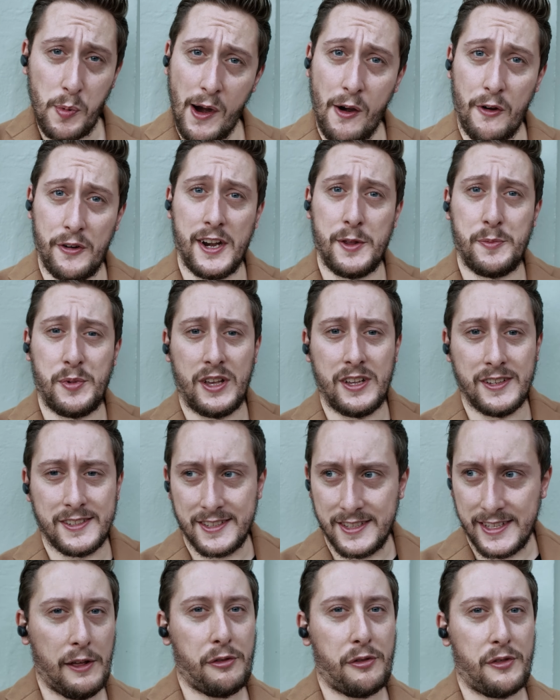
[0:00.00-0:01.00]
apparently,
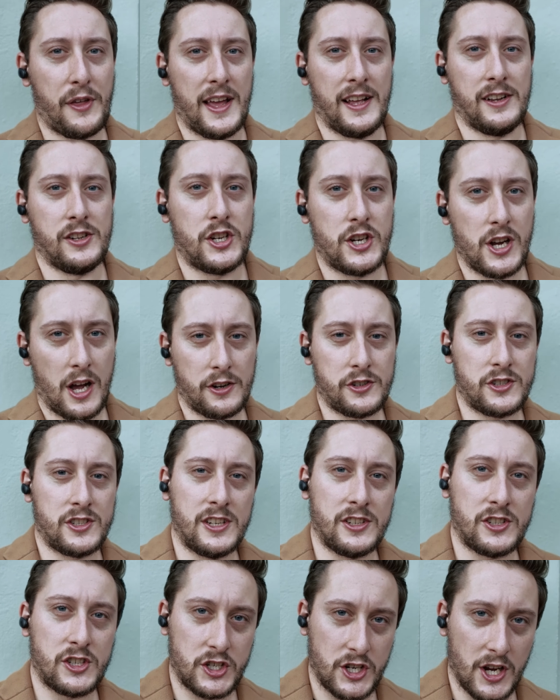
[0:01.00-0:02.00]
because that thing
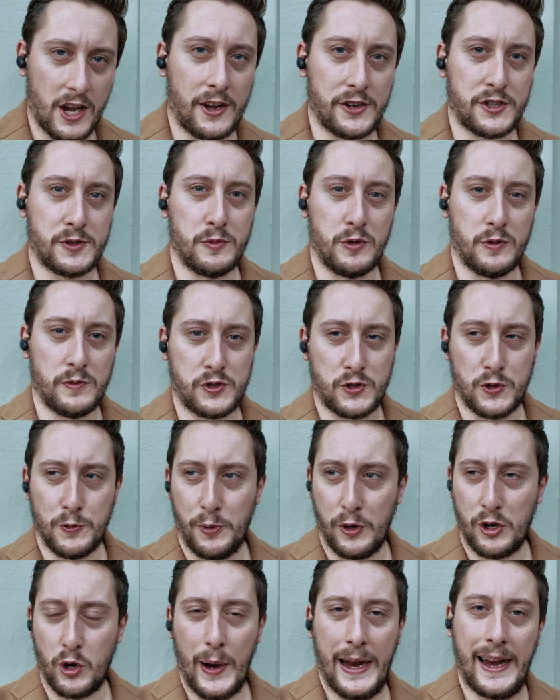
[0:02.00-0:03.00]
charges its charge move
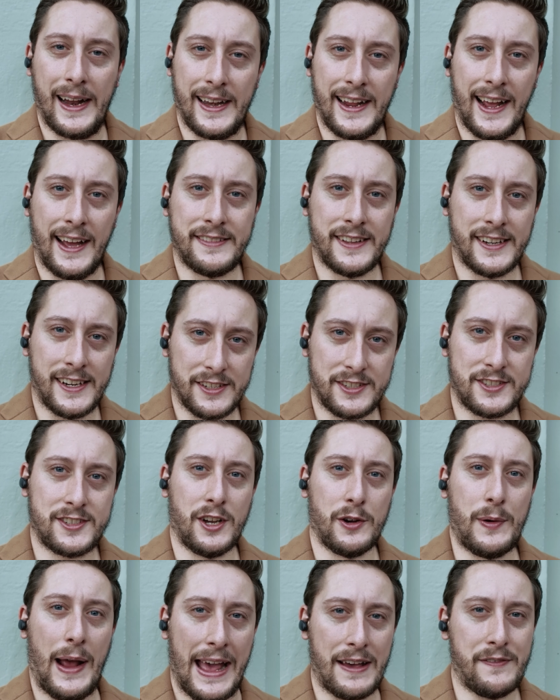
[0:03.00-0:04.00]
super quickly, and then it's
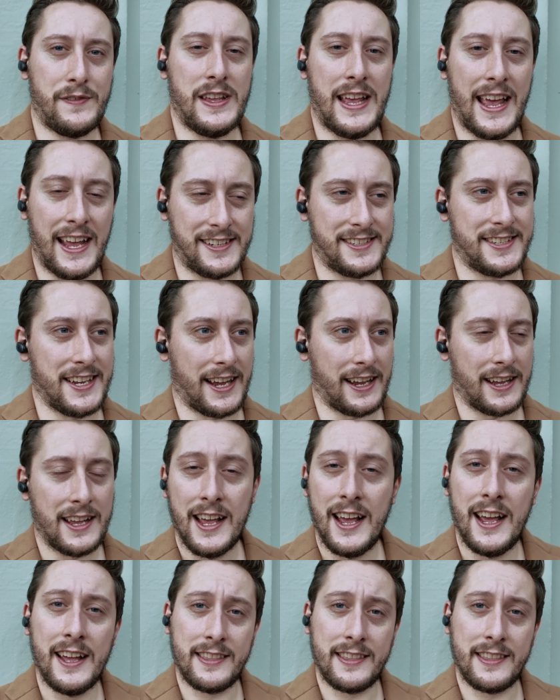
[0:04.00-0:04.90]
so heavy hitting